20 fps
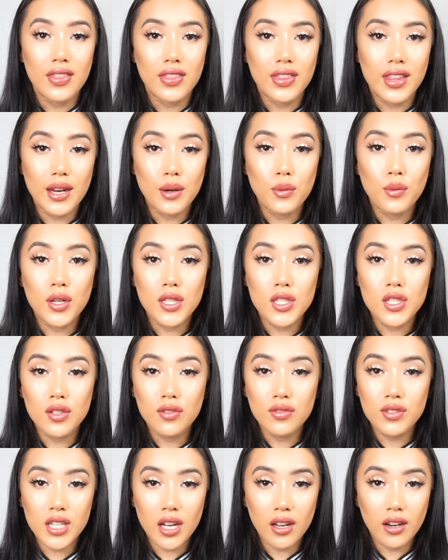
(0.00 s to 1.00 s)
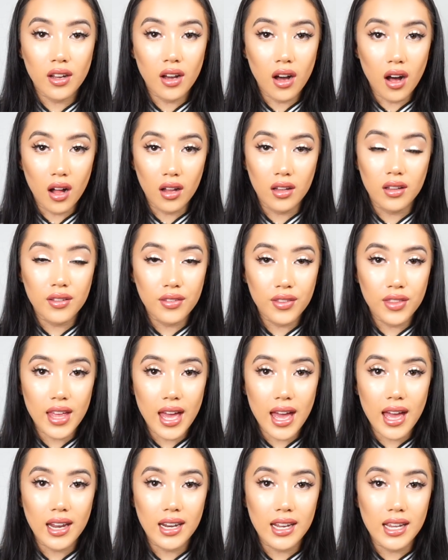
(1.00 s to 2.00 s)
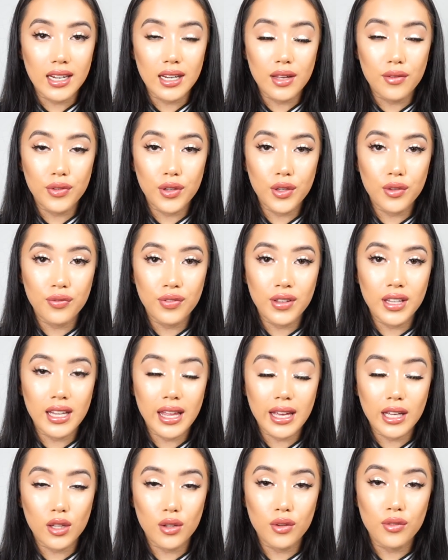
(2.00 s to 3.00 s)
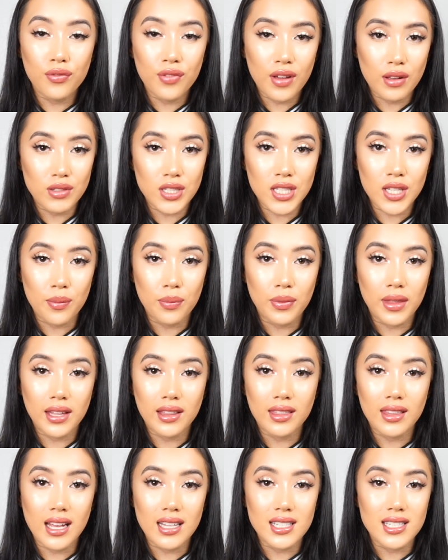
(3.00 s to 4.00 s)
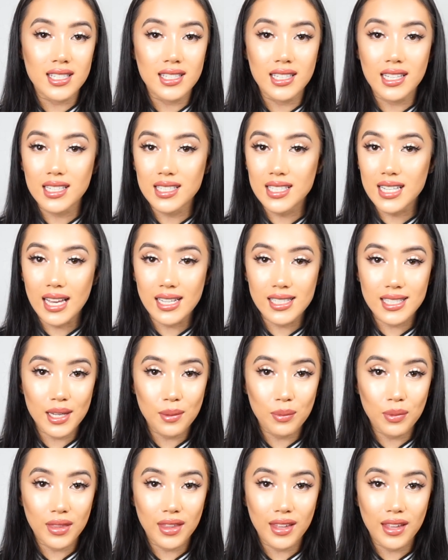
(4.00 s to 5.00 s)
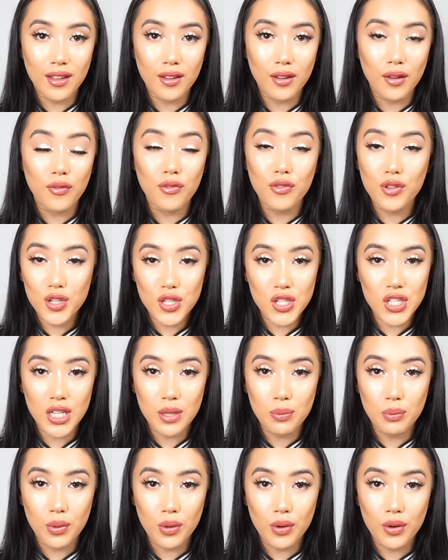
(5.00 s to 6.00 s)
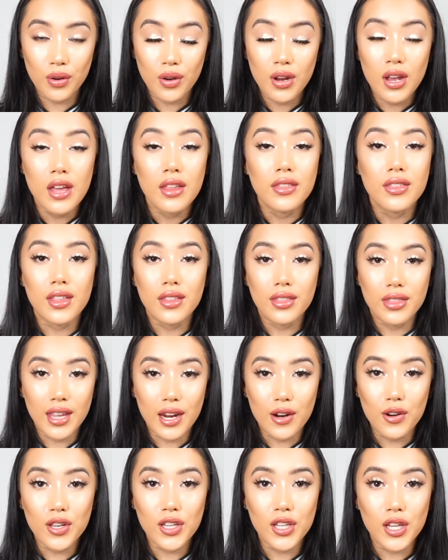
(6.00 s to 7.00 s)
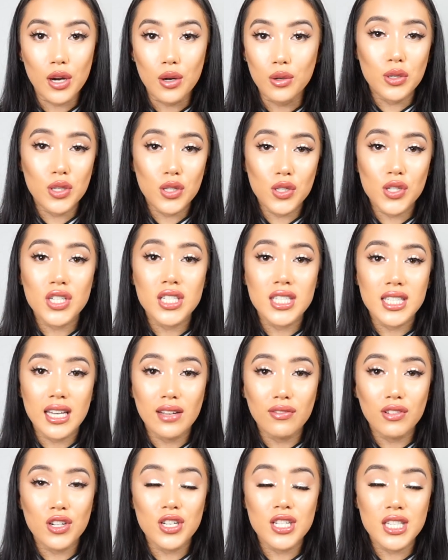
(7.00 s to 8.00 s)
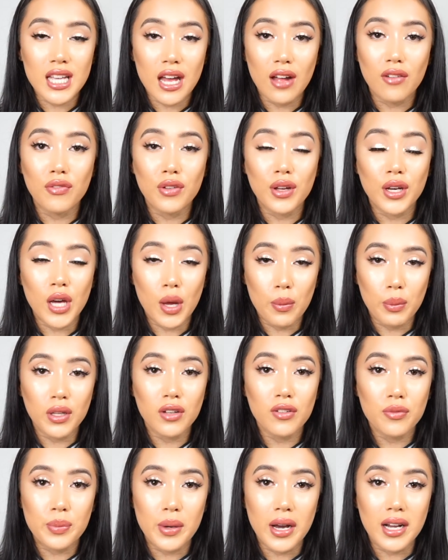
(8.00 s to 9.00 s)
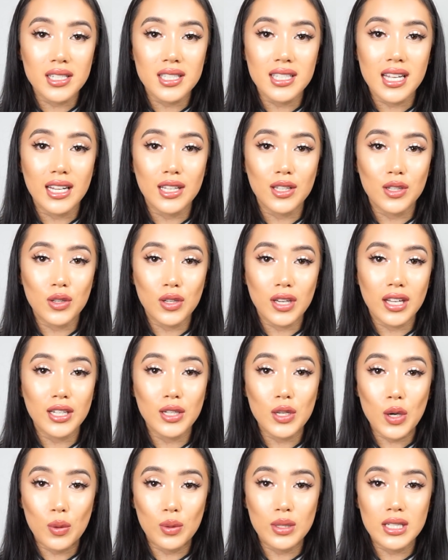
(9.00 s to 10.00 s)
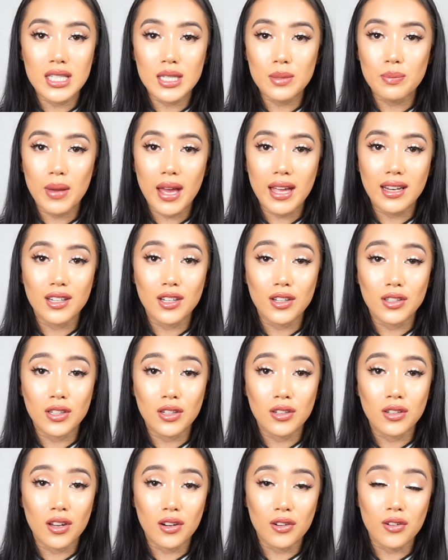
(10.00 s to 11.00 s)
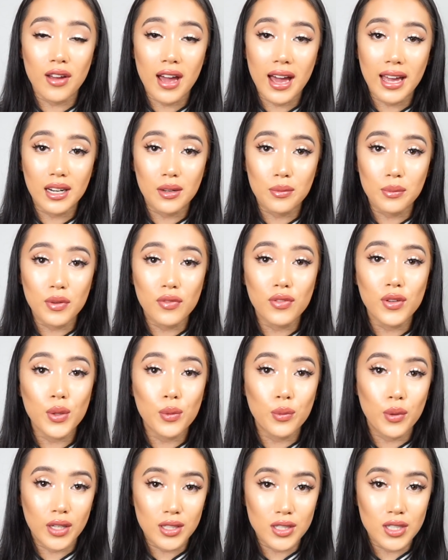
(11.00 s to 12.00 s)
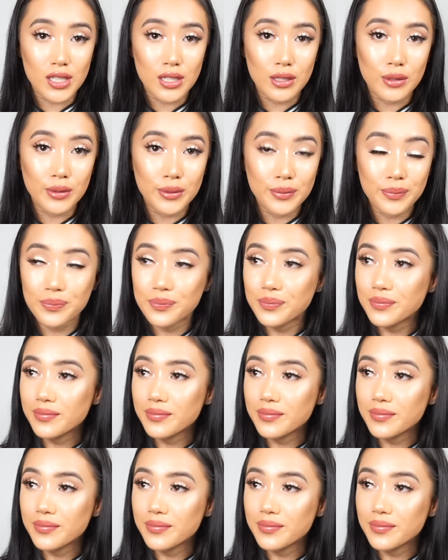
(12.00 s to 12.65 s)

And then once you've done all of that, and if you feel like you found something that's the exact same thing for cheaper, then there you go. You just saved yourself a couple of bucks that you can go and spend on another item if you want to.